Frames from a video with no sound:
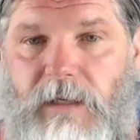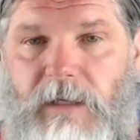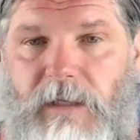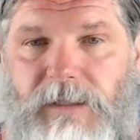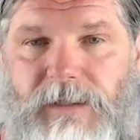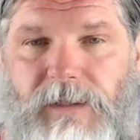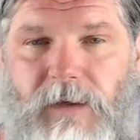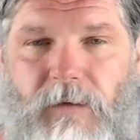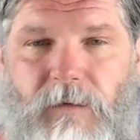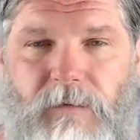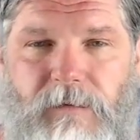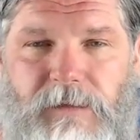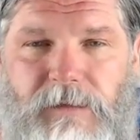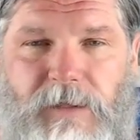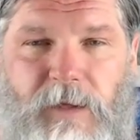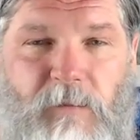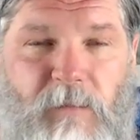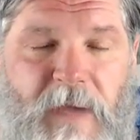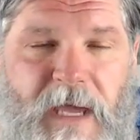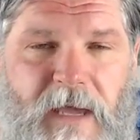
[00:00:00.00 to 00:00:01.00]
So
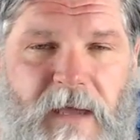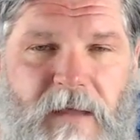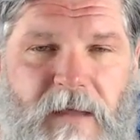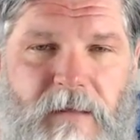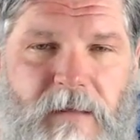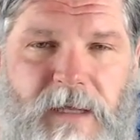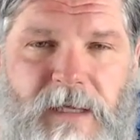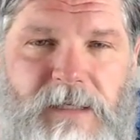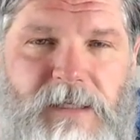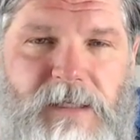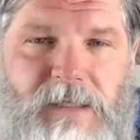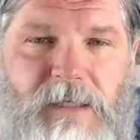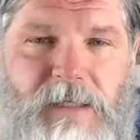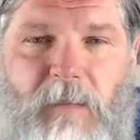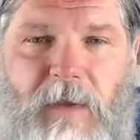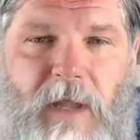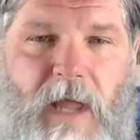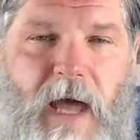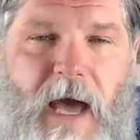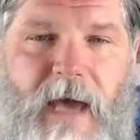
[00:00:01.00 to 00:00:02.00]
to me, this
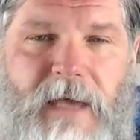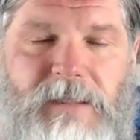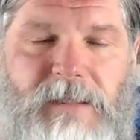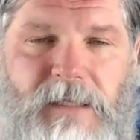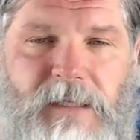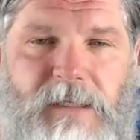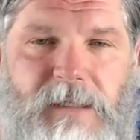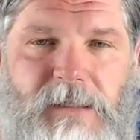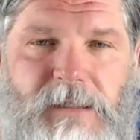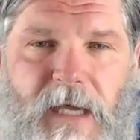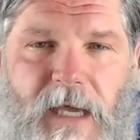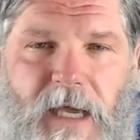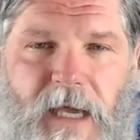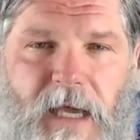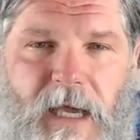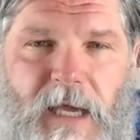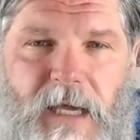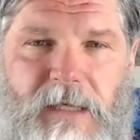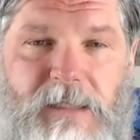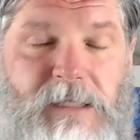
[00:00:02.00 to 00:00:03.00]
symbolizes
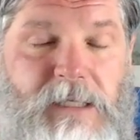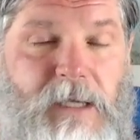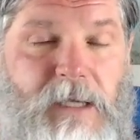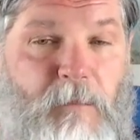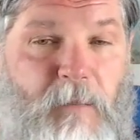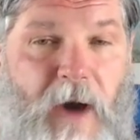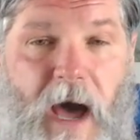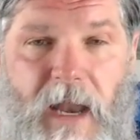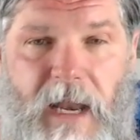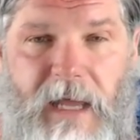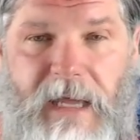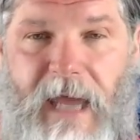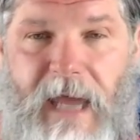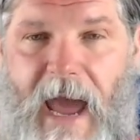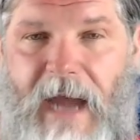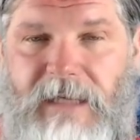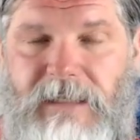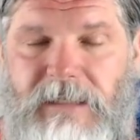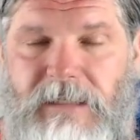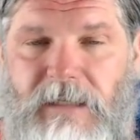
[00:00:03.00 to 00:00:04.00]
a symbolic
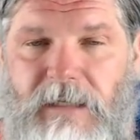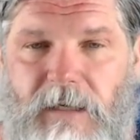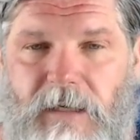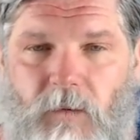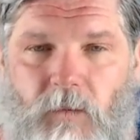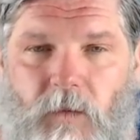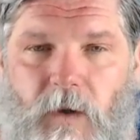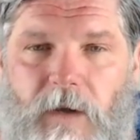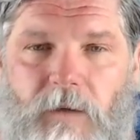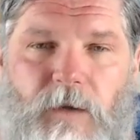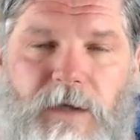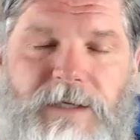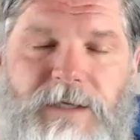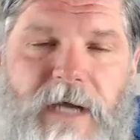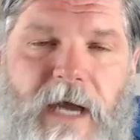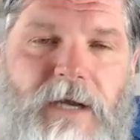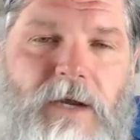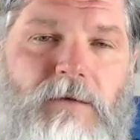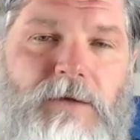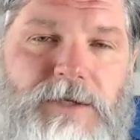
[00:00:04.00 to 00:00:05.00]
act, one which
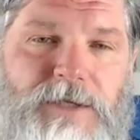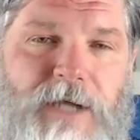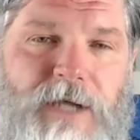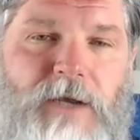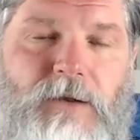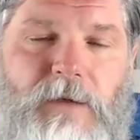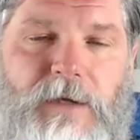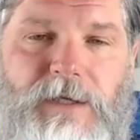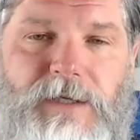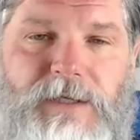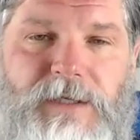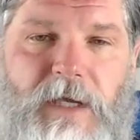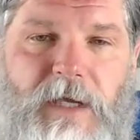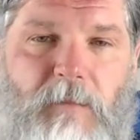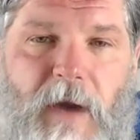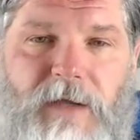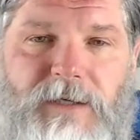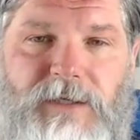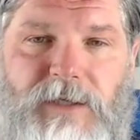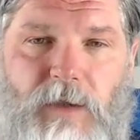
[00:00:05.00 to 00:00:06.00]
I don't genuinely see
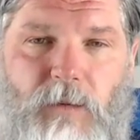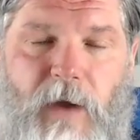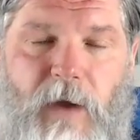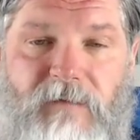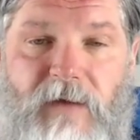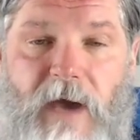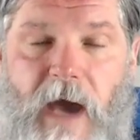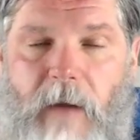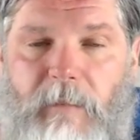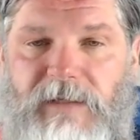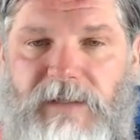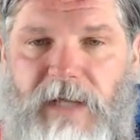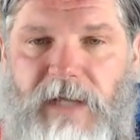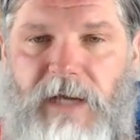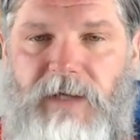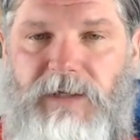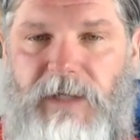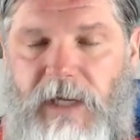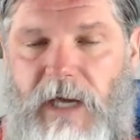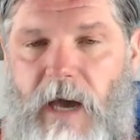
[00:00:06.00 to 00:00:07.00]
much in the way of
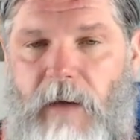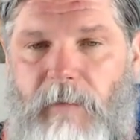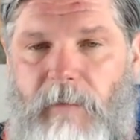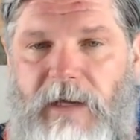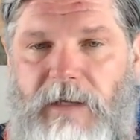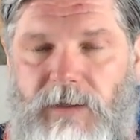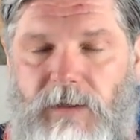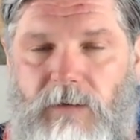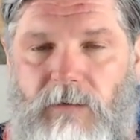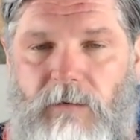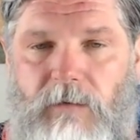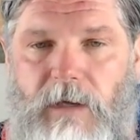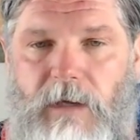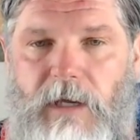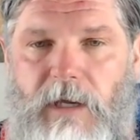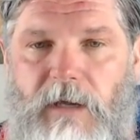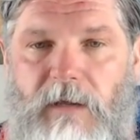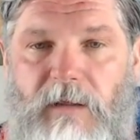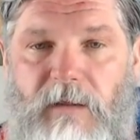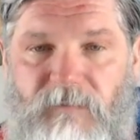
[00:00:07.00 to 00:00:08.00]
compensation coming to
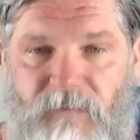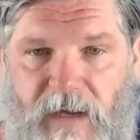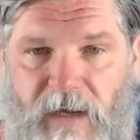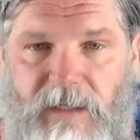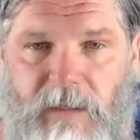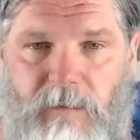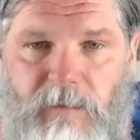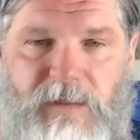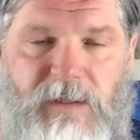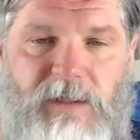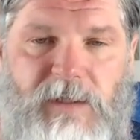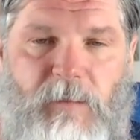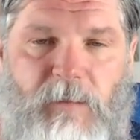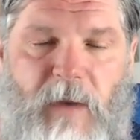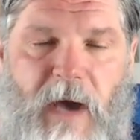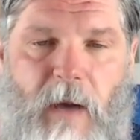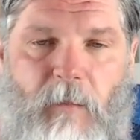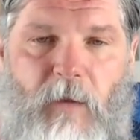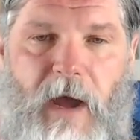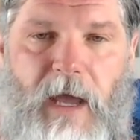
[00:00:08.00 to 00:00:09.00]
the victims in
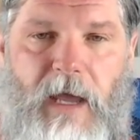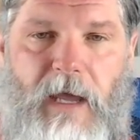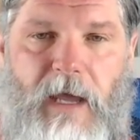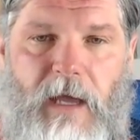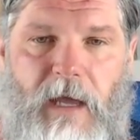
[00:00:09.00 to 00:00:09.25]
Zimbabwe.